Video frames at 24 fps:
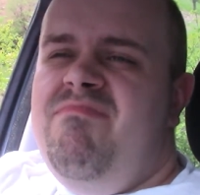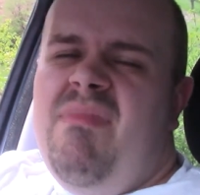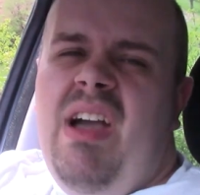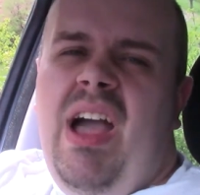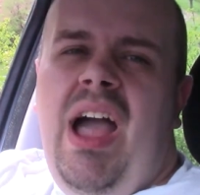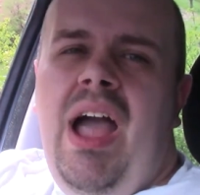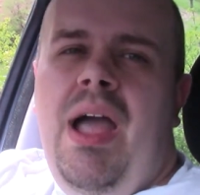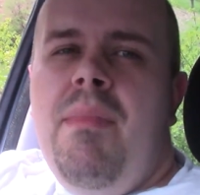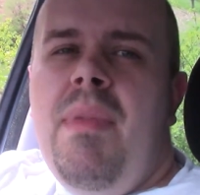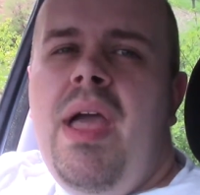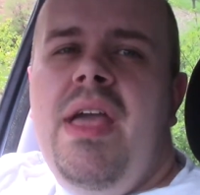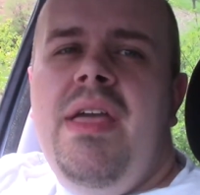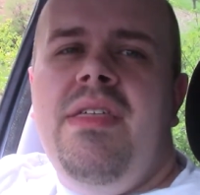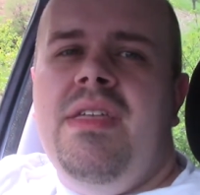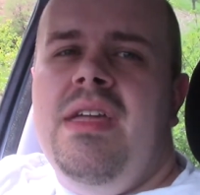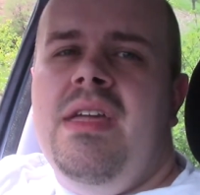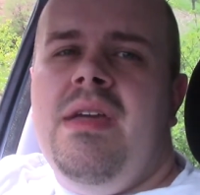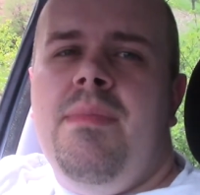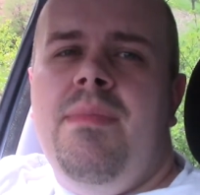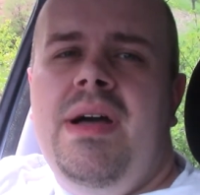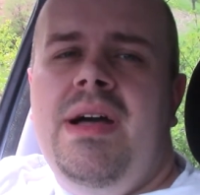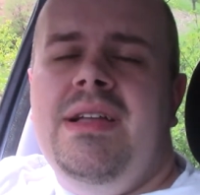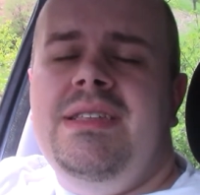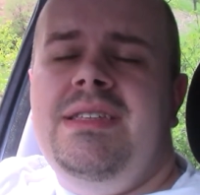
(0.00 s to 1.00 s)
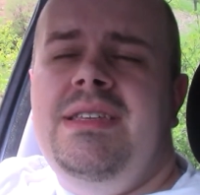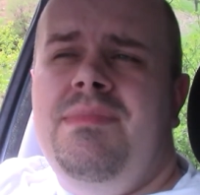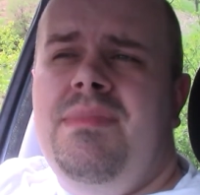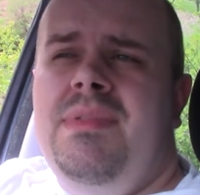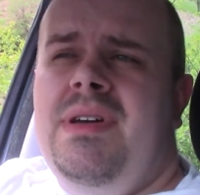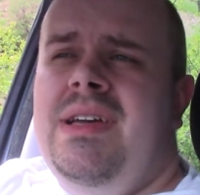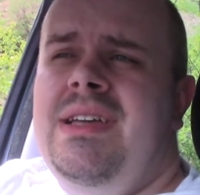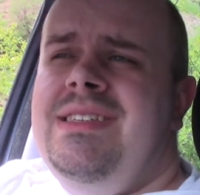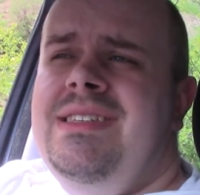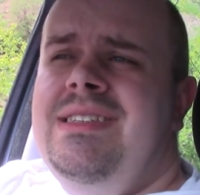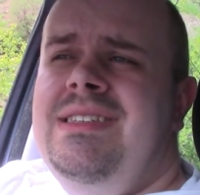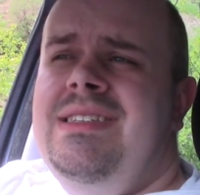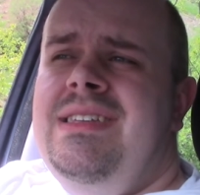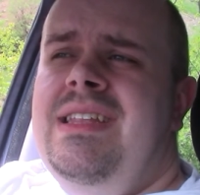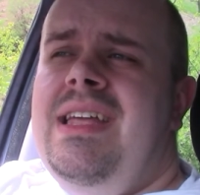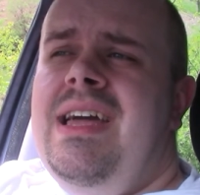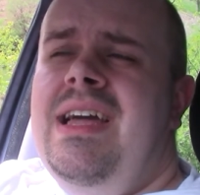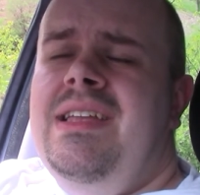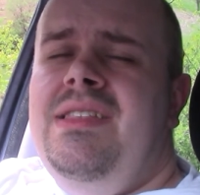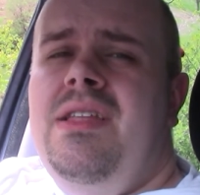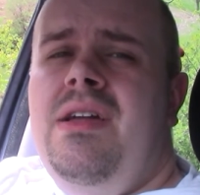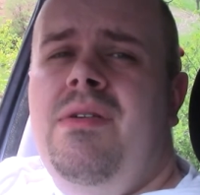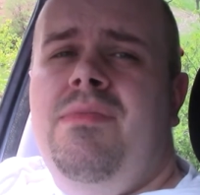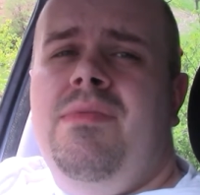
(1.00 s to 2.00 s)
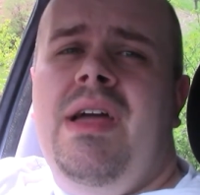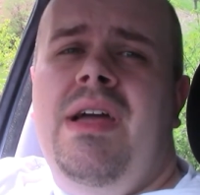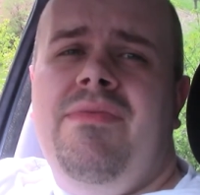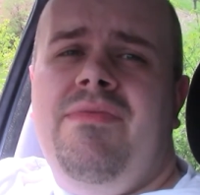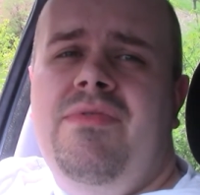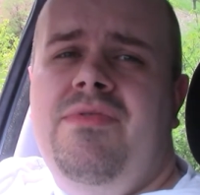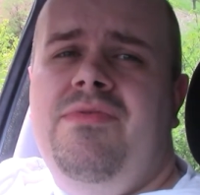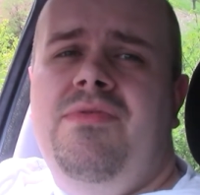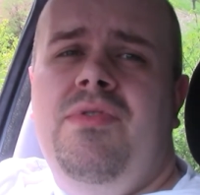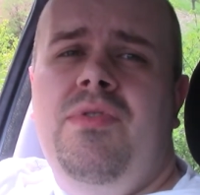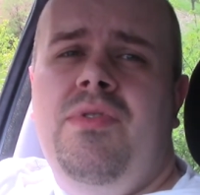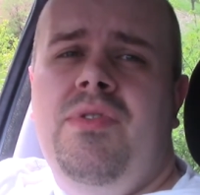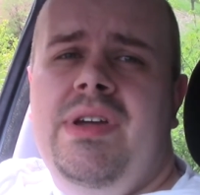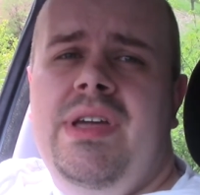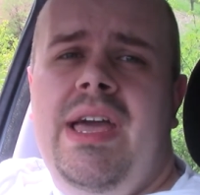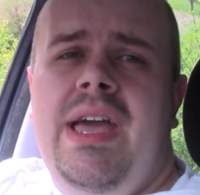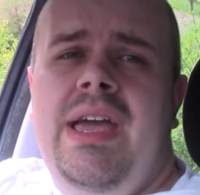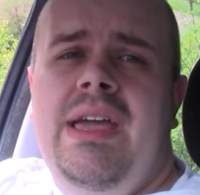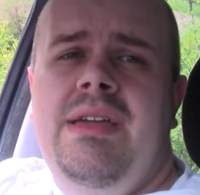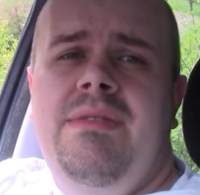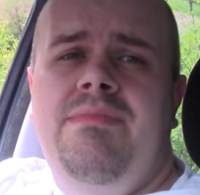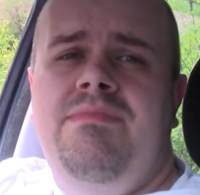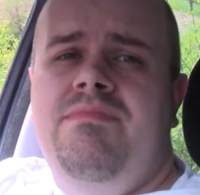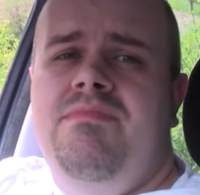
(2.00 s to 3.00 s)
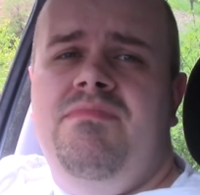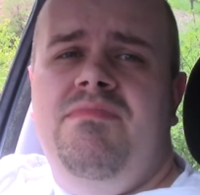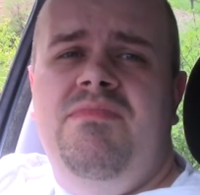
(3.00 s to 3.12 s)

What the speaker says: I may think about it, but as I said, I don't have a 4K